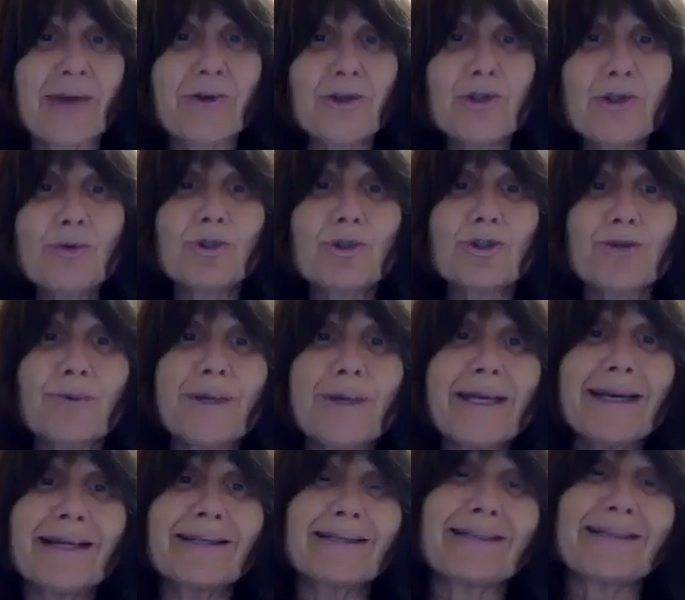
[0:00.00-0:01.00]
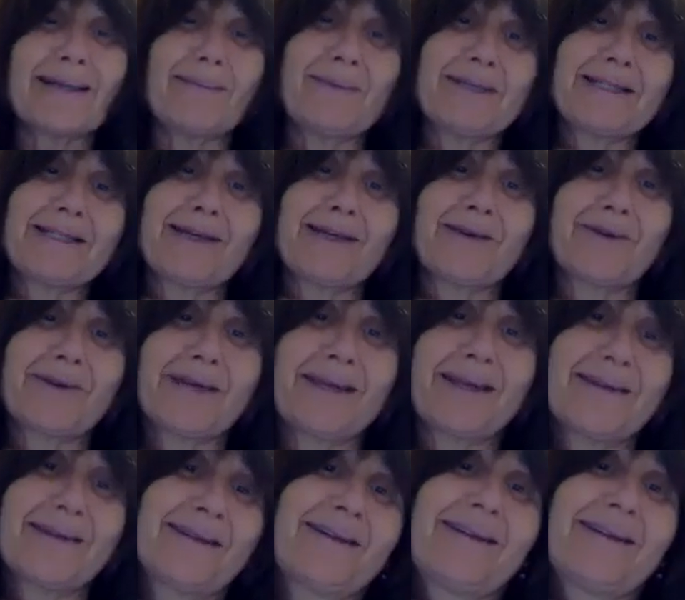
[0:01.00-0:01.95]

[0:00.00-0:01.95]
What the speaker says: do you treat a cemetery?